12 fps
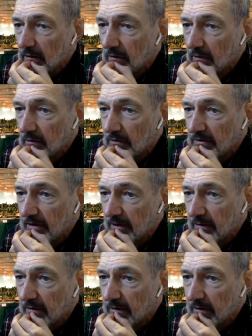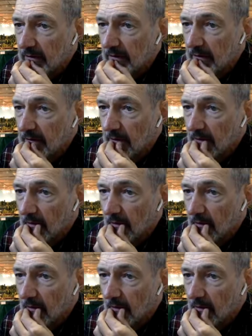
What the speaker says: The down arrow.